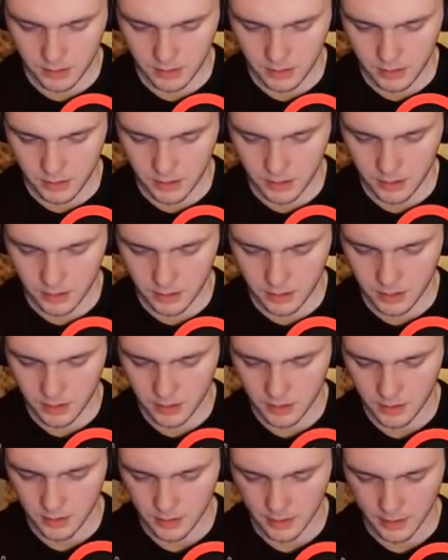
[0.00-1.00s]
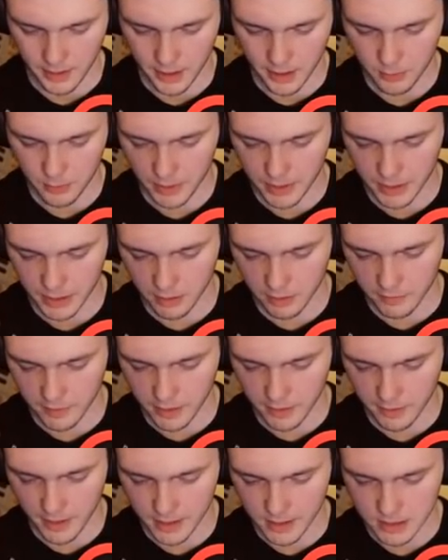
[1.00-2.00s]
I could have played it over
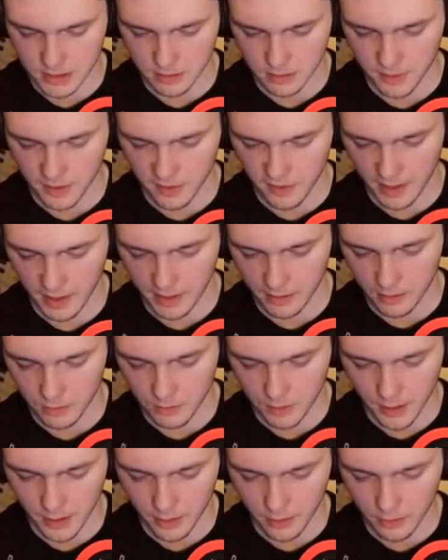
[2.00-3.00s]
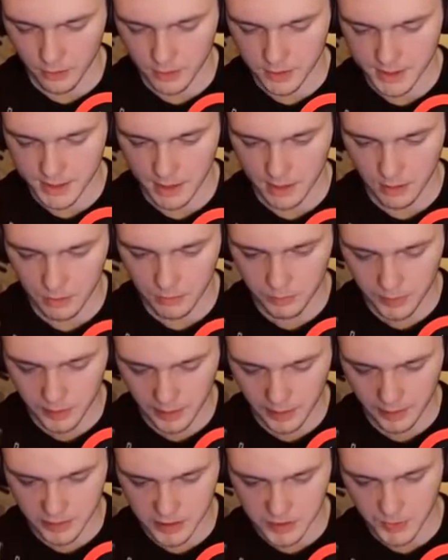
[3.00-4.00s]
here actually to make that angle not go on tower, but
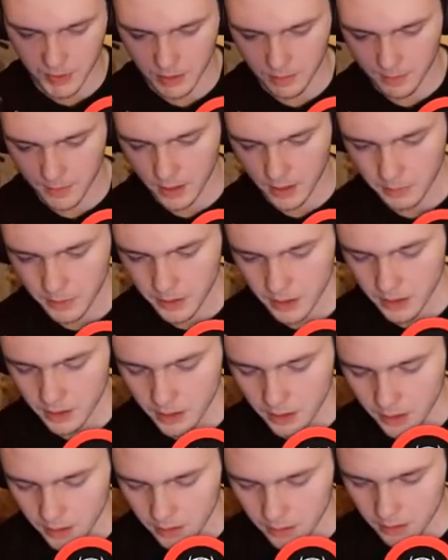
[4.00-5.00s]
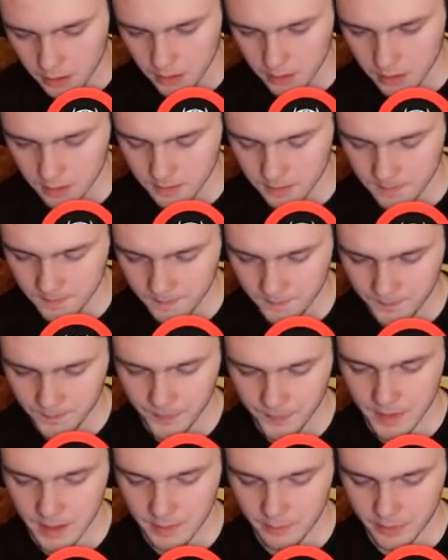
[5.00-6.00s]
I'll just play a mega minion on it.
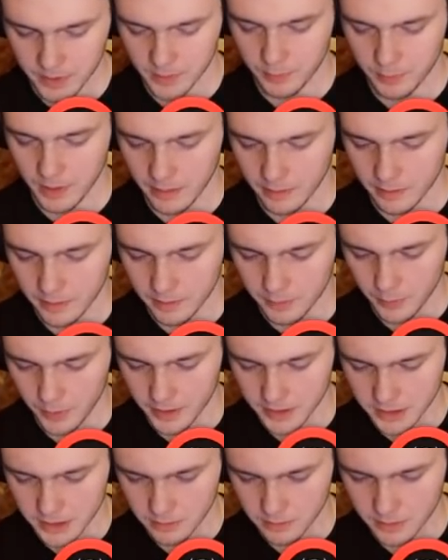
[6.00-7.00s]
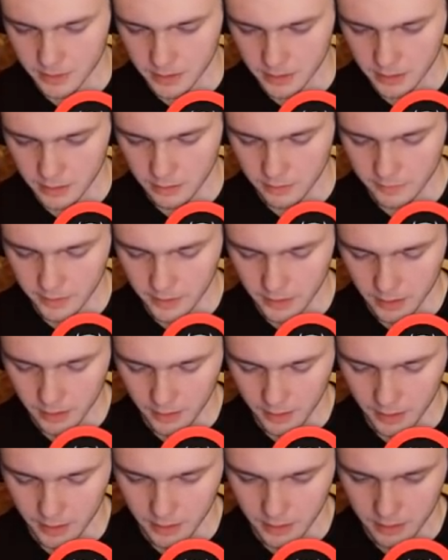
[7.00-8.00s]
But the play should have been to go over here. Okay.